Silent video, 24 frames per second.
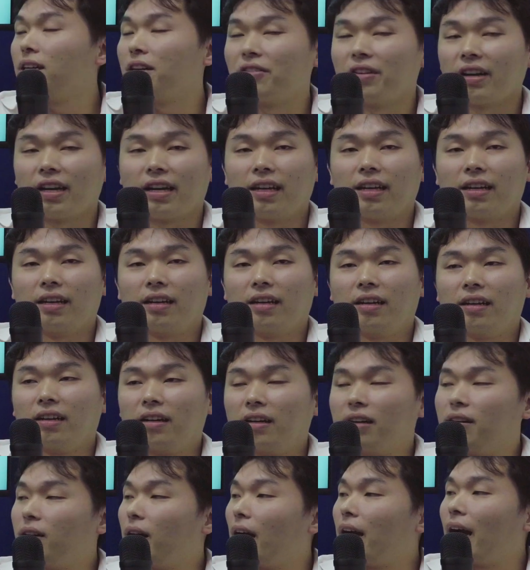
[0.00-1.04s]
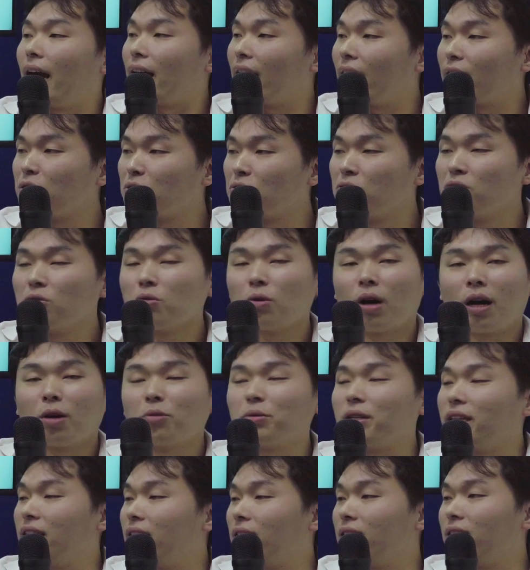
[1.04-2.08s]
right? Uh, I, I don't know
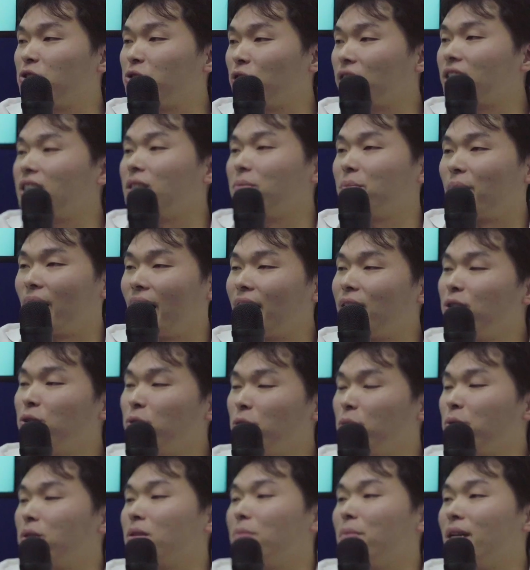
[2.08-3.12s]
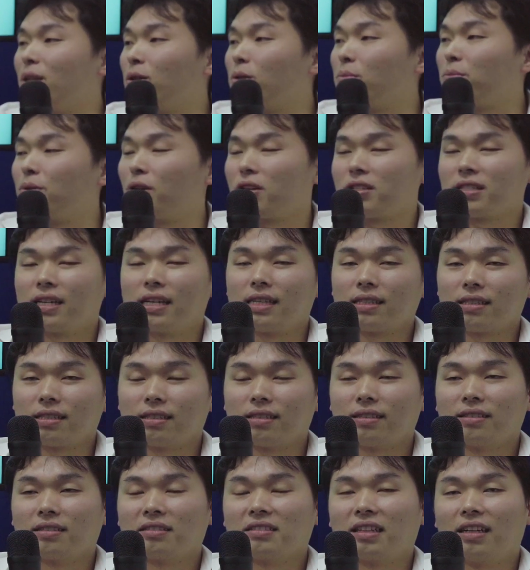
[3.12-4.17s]
how they tracked it, but I knew it was a manual process.
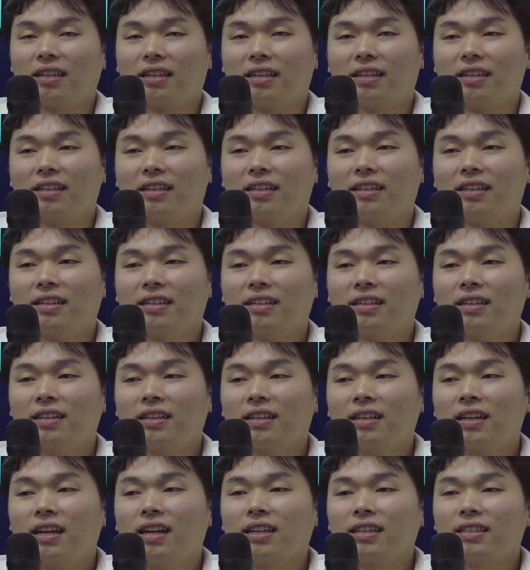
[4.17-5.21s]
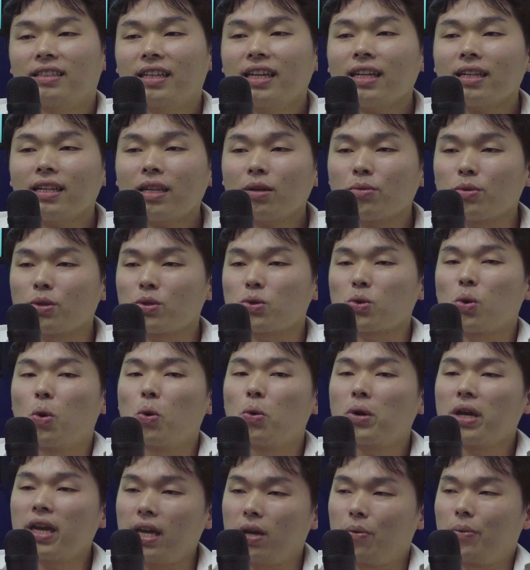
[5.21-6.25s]
Right. Uh, that, that was
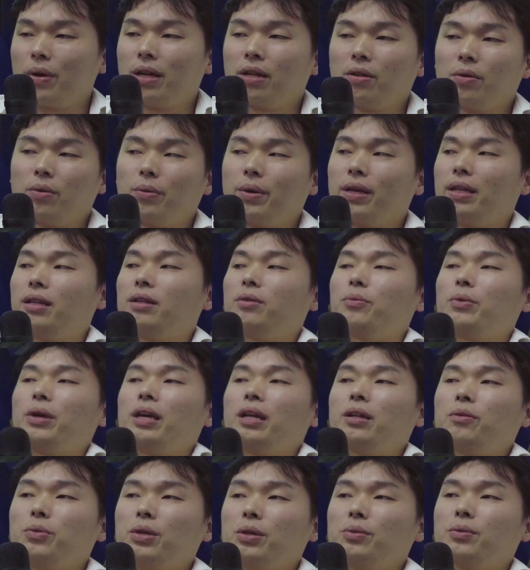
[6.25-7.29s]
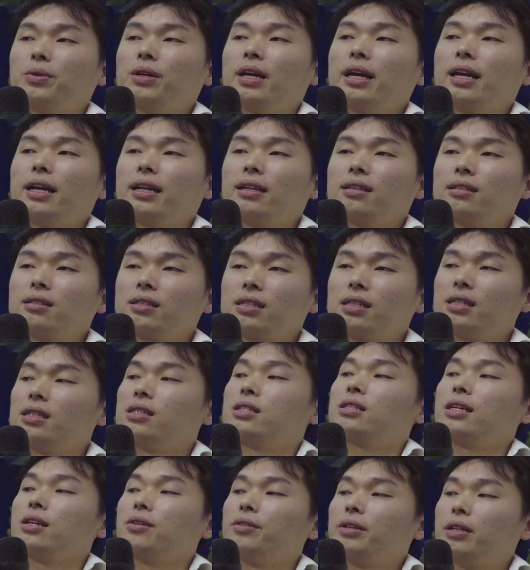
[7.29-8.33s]
okay when, when when we were at certain
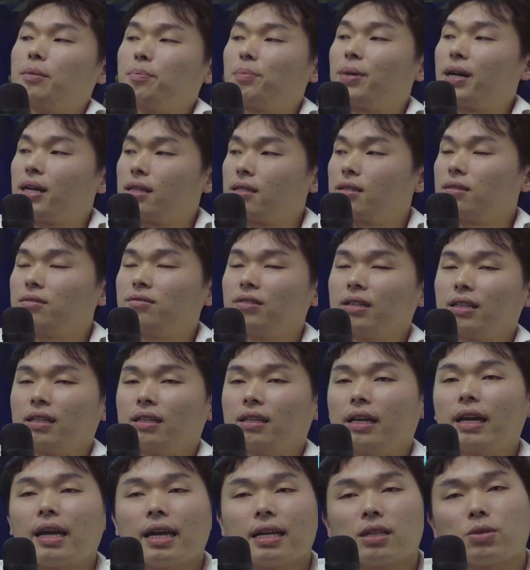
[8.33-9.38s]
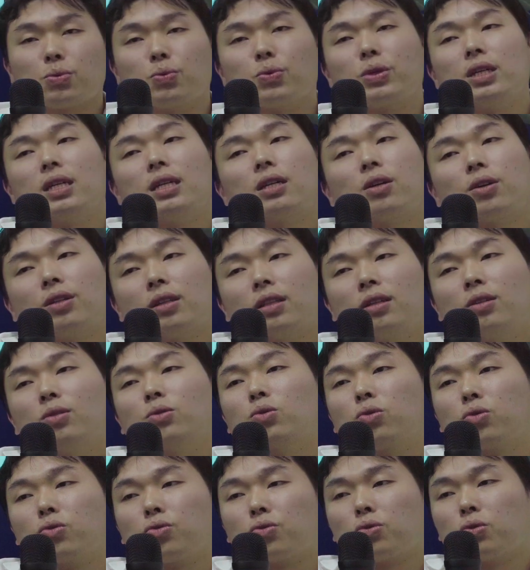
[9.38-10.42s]
scale in the past, right? As we continued
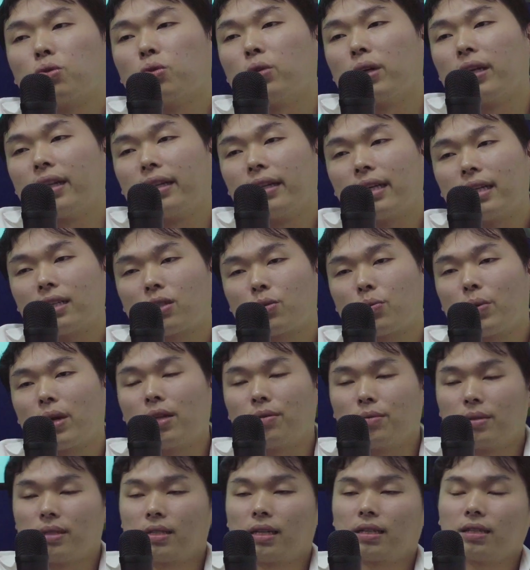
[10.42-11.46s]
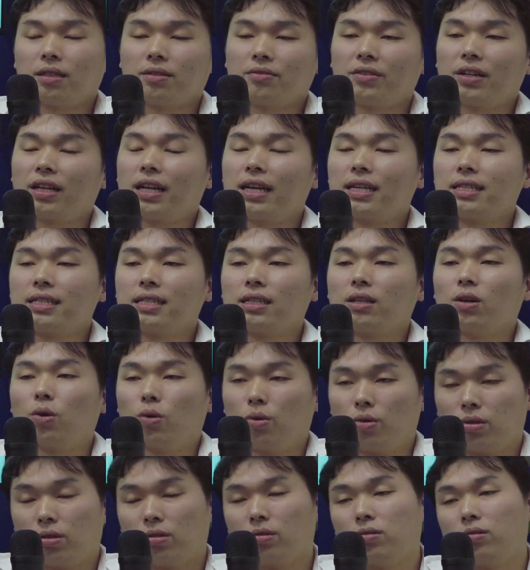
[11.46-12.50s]
to grow, and that's when we started realizing,
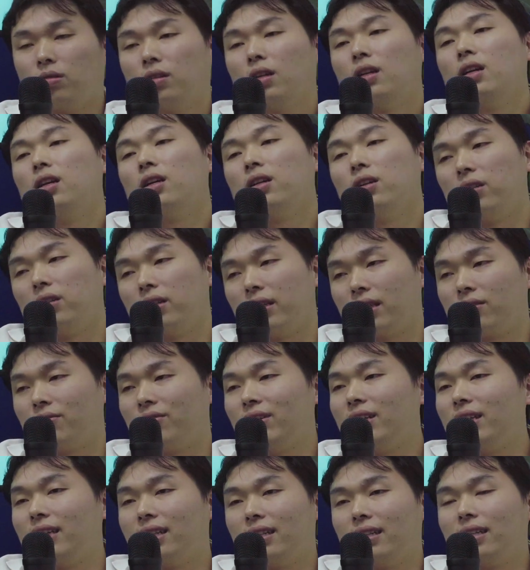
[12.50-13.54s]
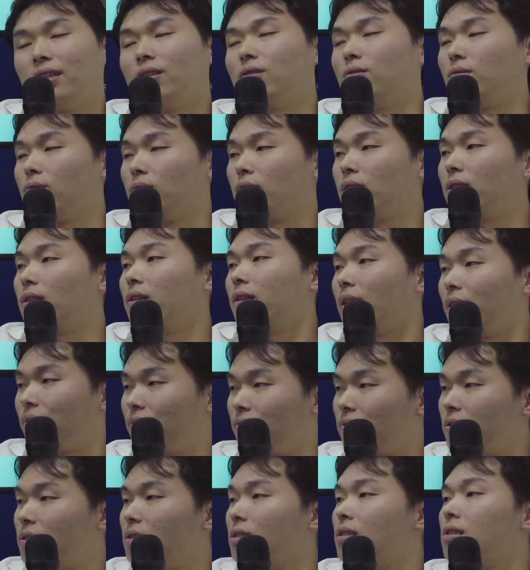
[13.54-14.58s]
oh, you know, there's really a need to
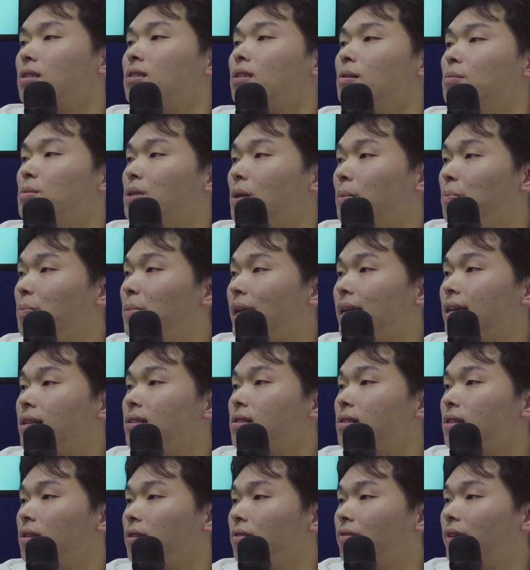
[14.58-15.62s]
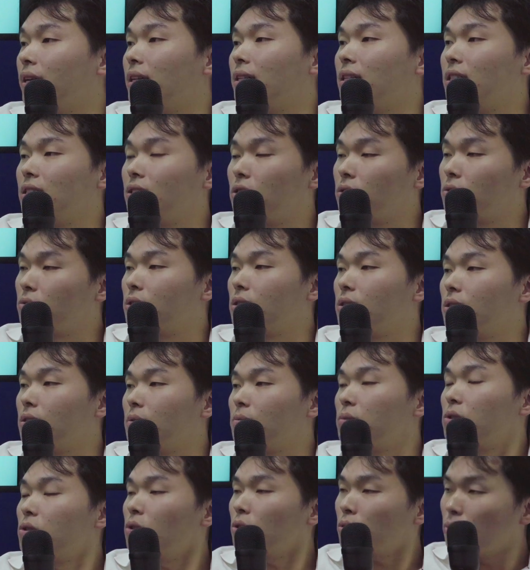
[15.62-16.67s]
have systems in place. I right? see. Digital
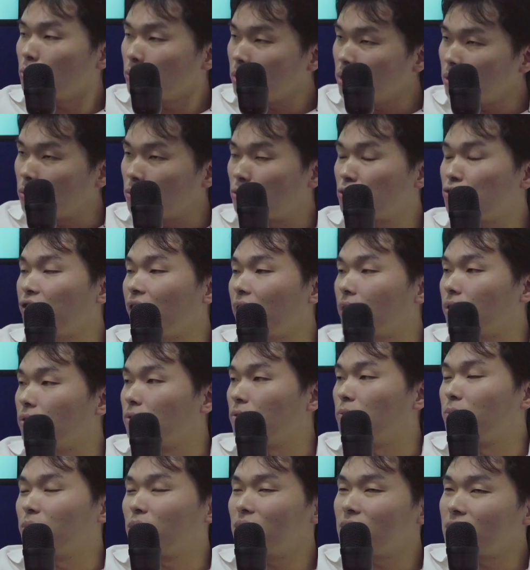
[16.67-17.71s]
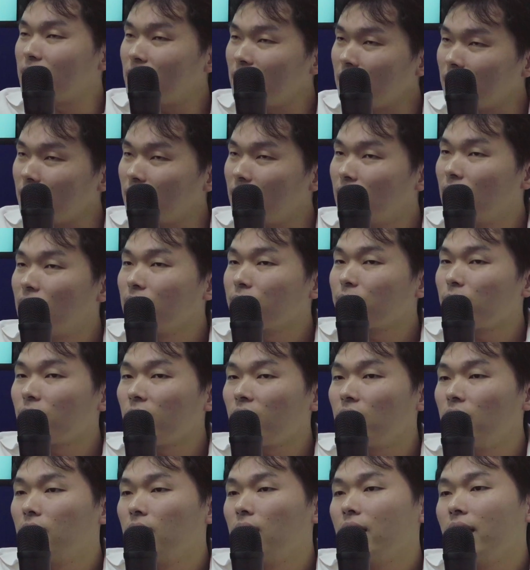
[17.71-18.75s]
systems, not only to track, you know, because then
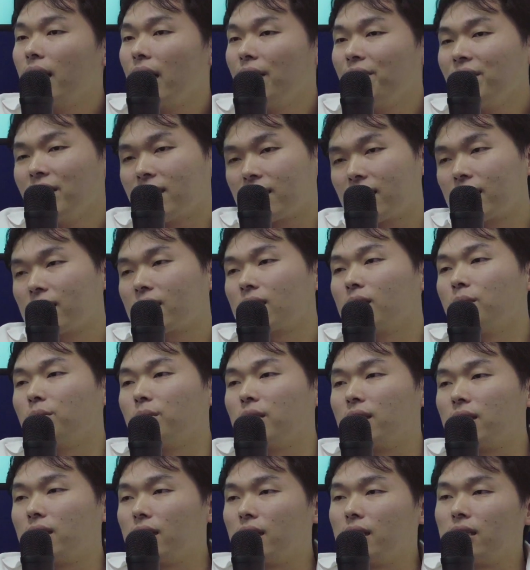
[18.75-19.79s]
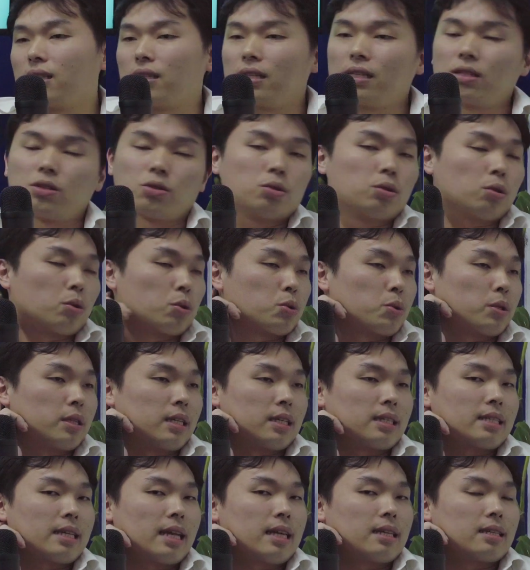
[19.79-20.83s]
having a system is is, is good also in
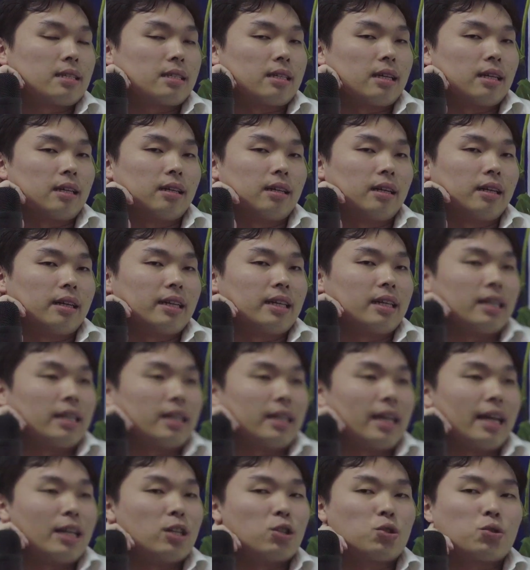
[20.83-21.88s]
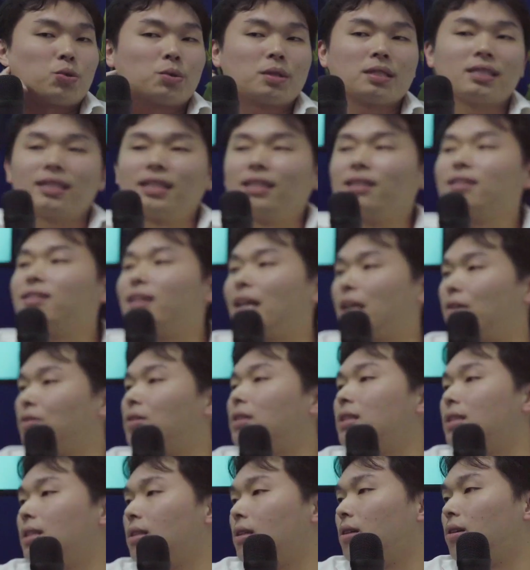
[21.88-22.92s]
the sense that uh, it ensures the
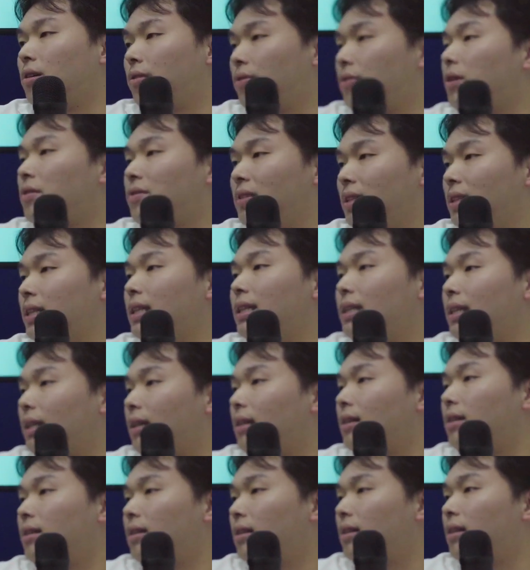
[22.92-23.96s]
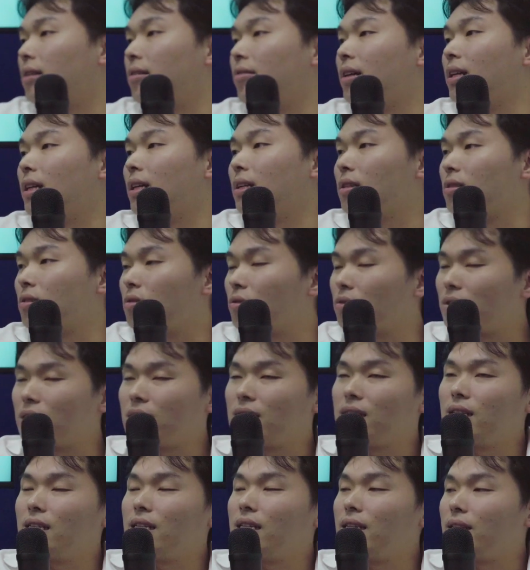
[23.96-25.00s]
integrity of, of the data, right? right? It's not
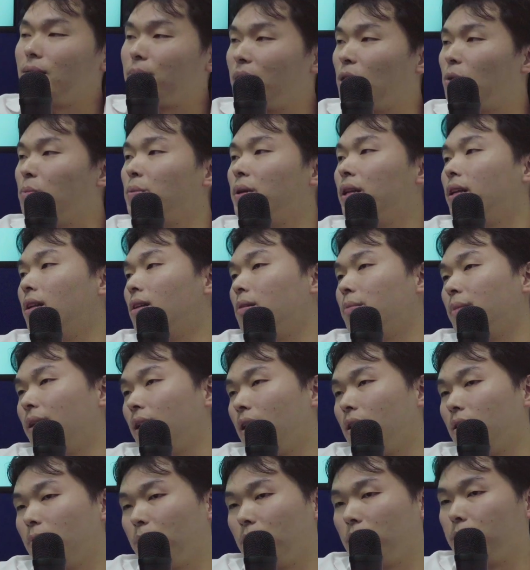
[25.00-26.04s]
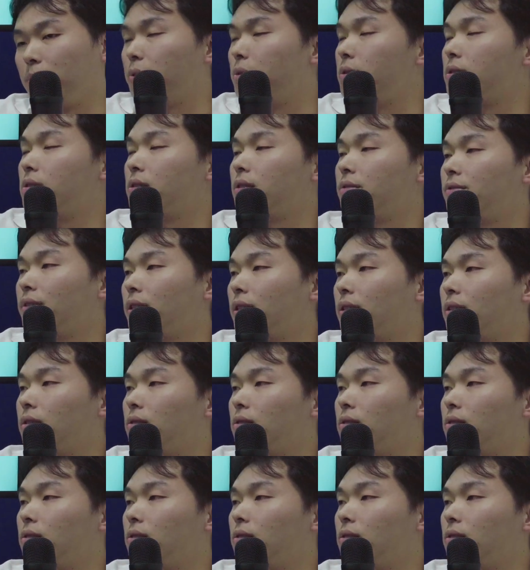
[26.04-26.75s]
easily manipulated by other people and stuff like